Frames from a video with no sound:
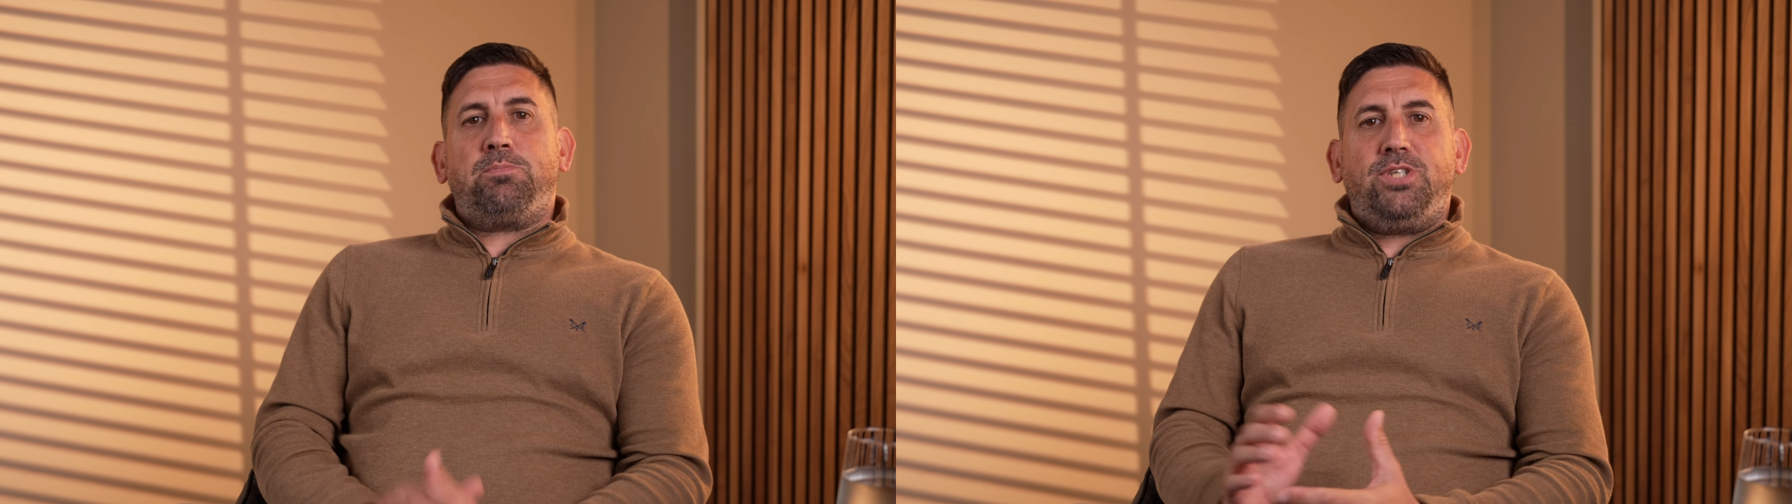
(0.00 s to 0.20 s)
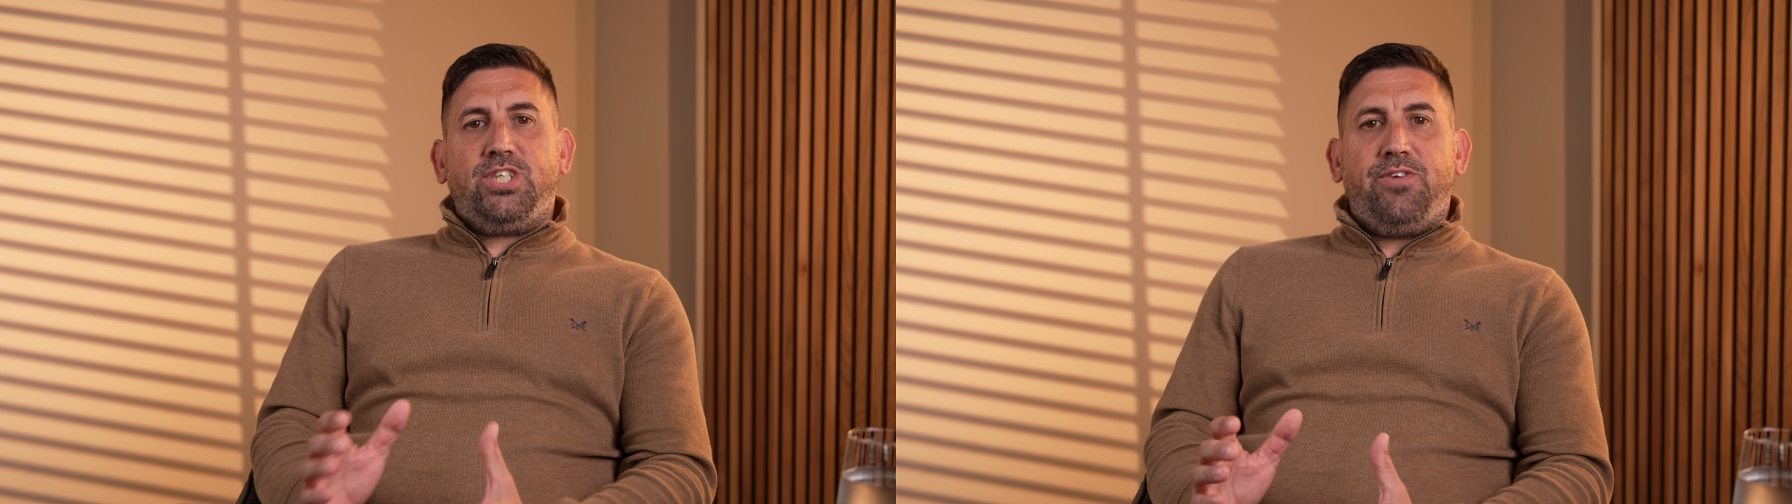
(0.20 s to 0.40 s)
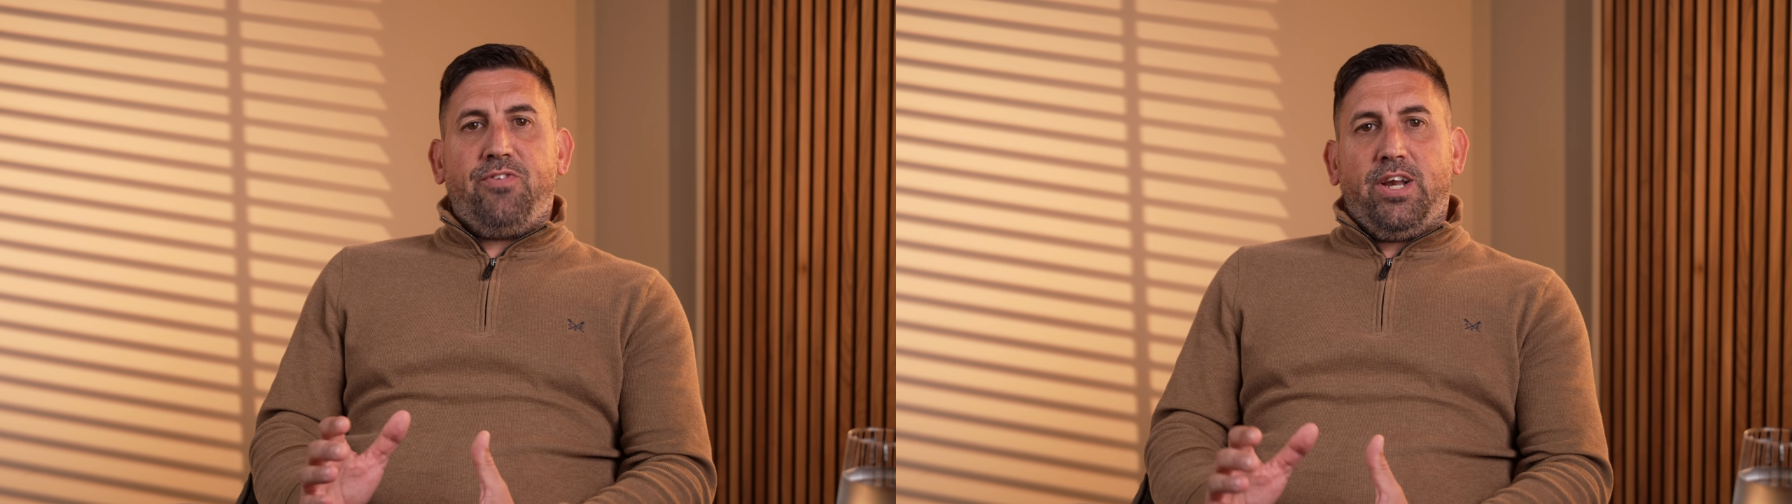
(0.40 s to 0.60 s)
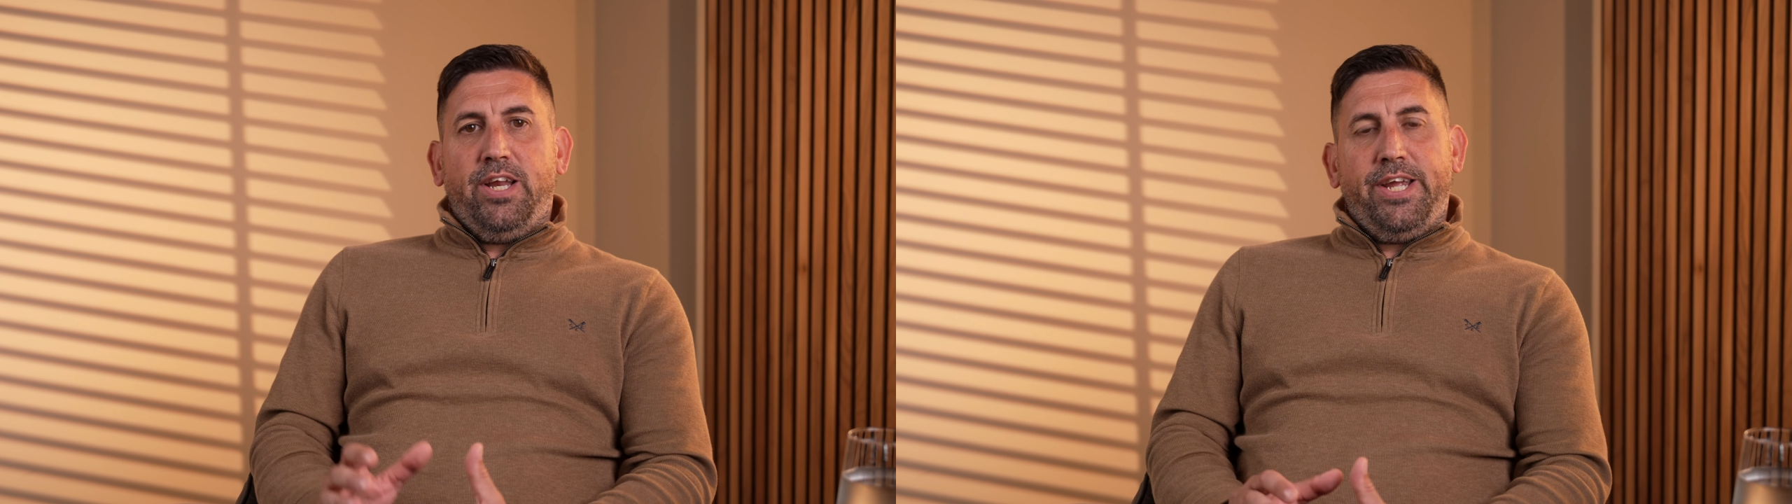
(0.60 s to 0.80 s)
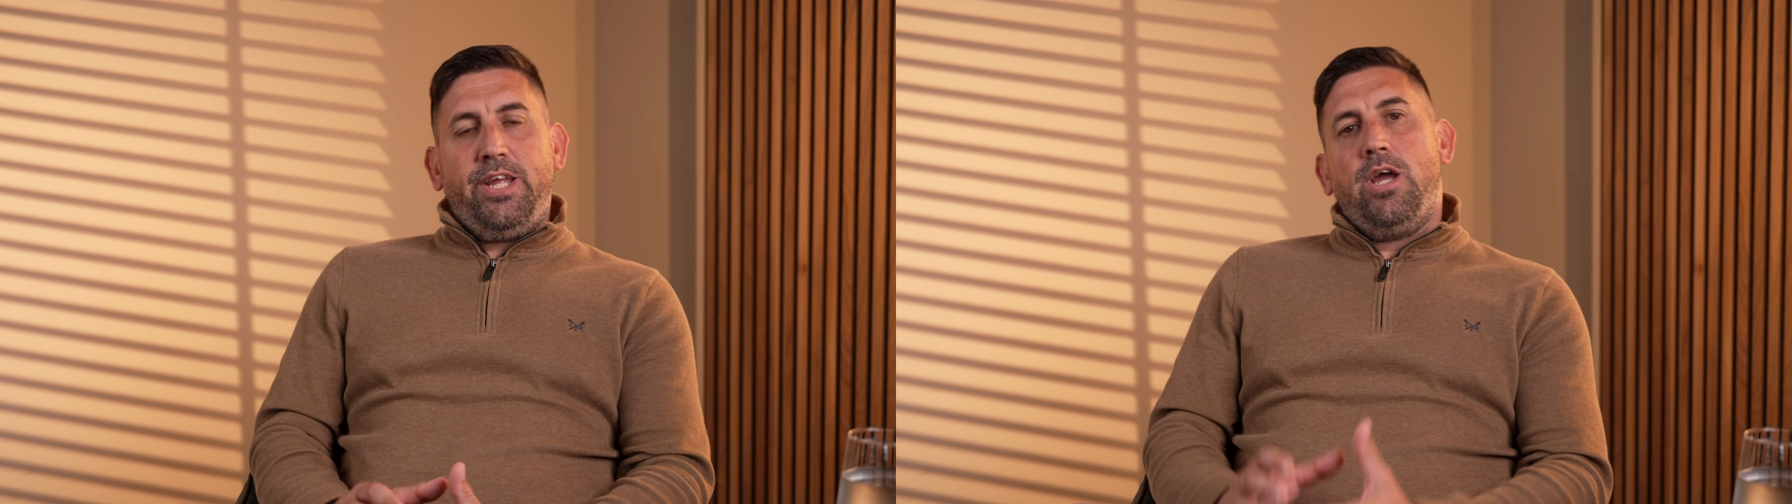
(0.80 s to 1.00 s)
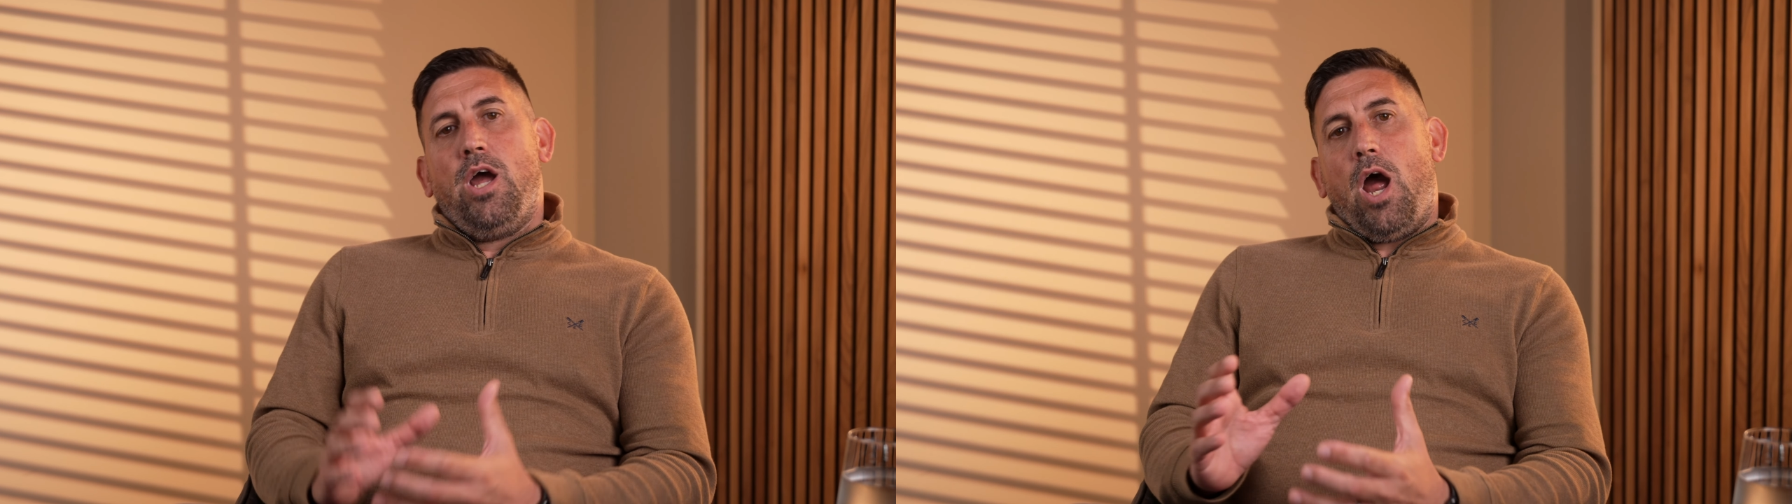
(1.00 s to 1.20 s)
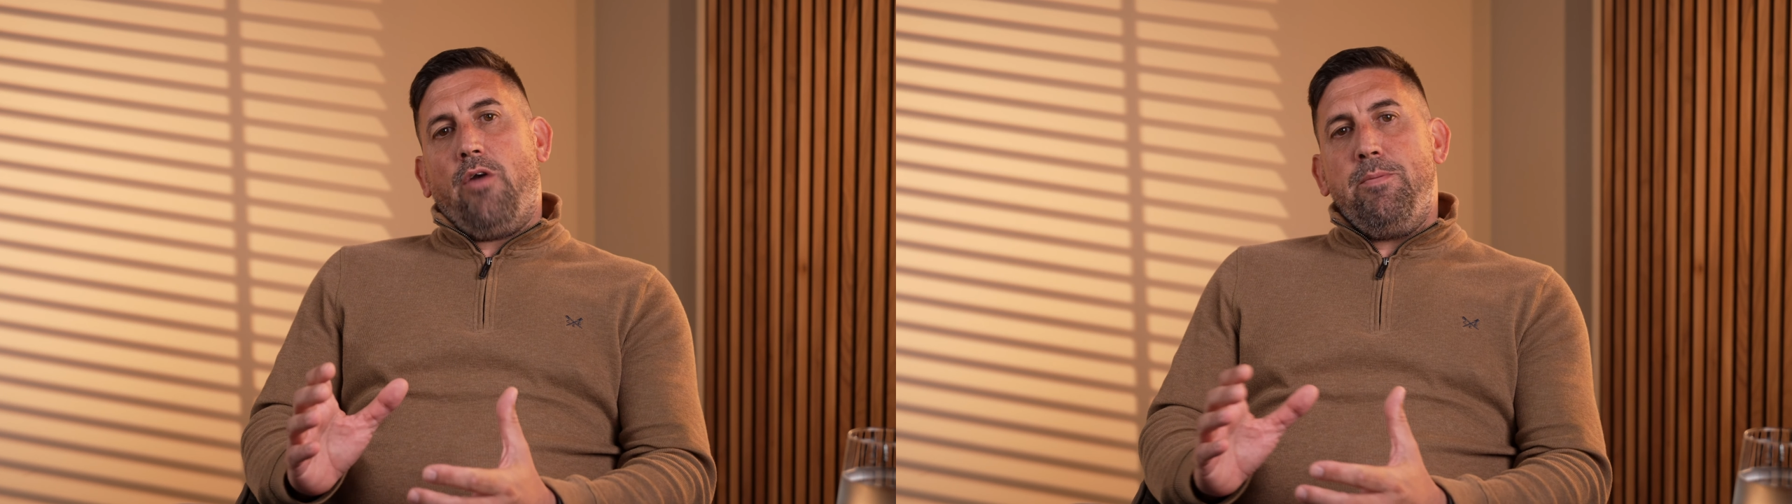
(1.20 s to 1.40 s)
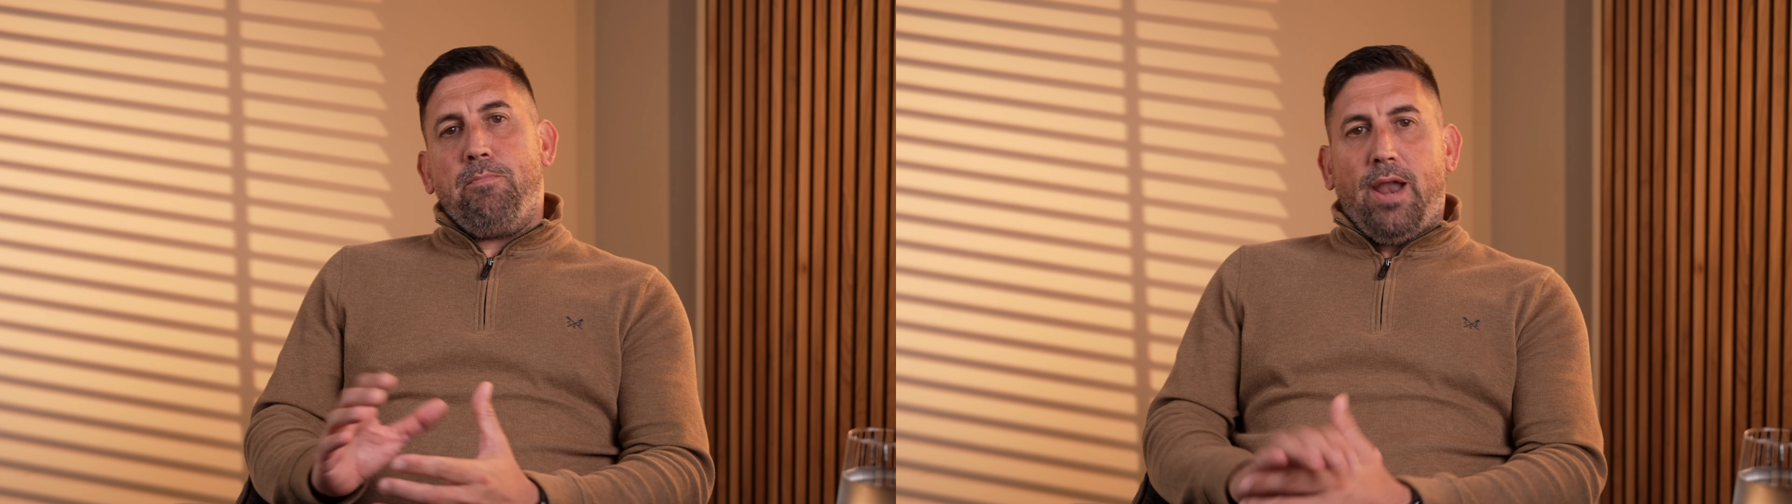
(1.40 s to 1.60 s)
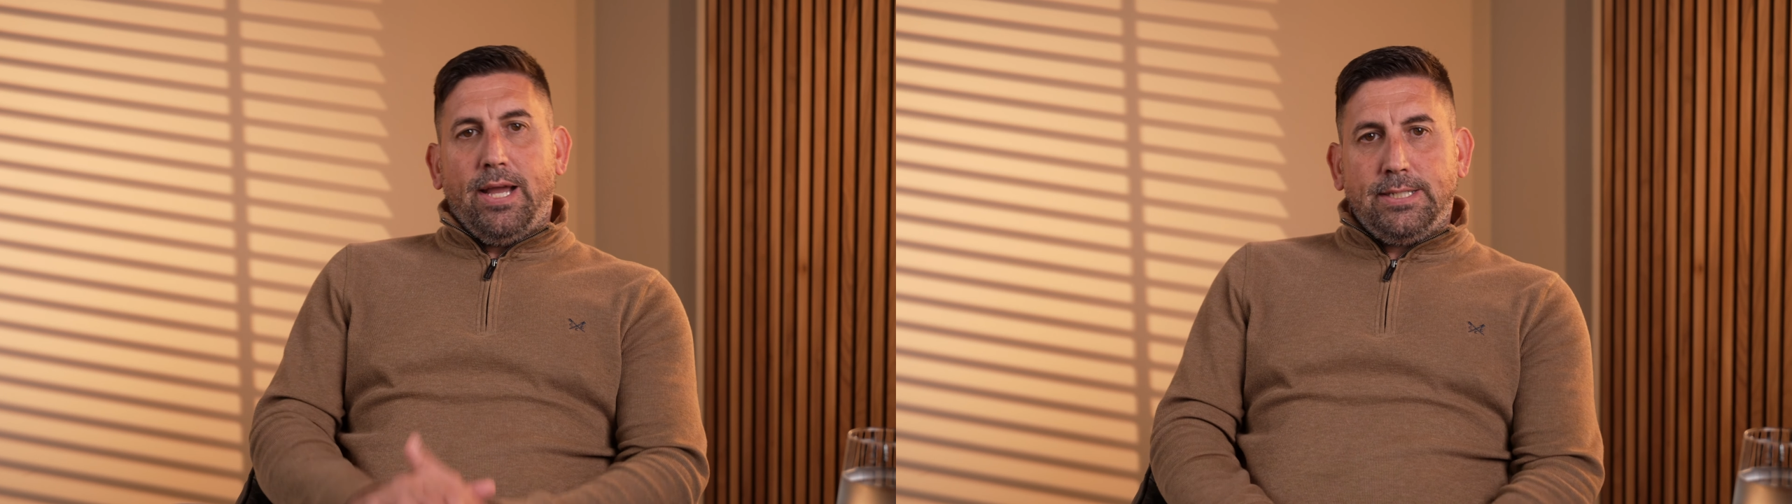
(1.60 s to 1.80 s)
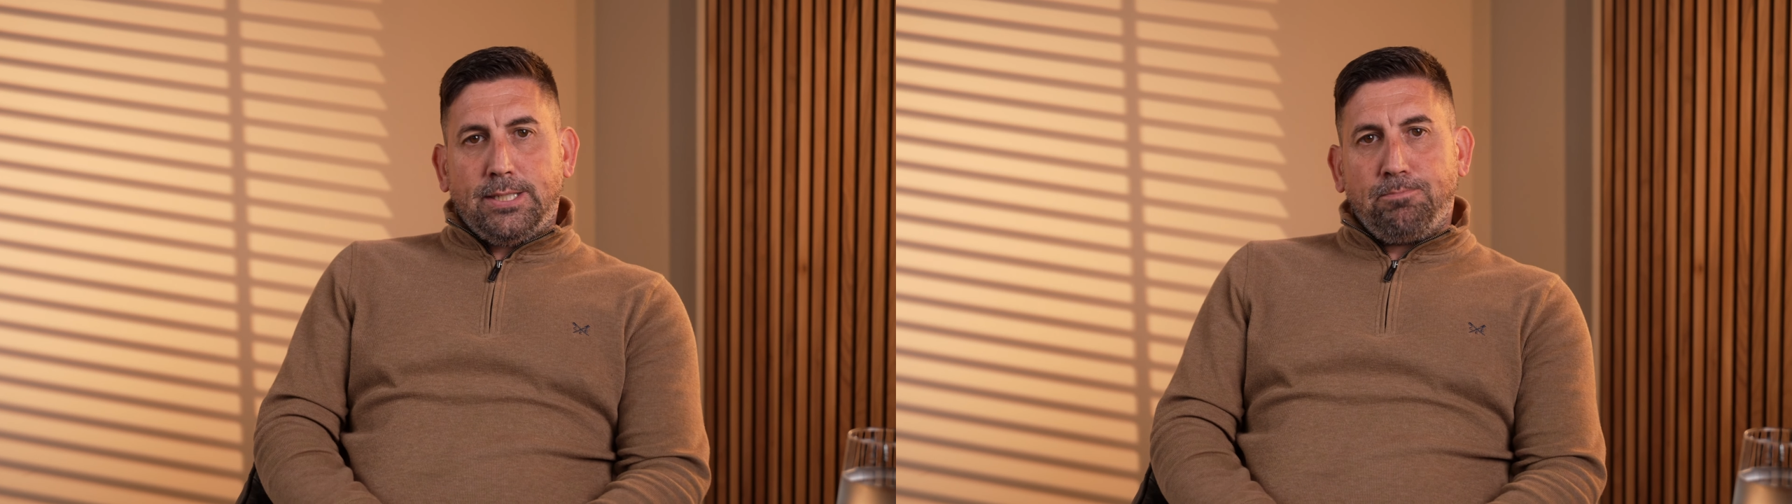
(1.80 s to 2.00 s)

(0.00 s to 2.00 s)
specifically are in place.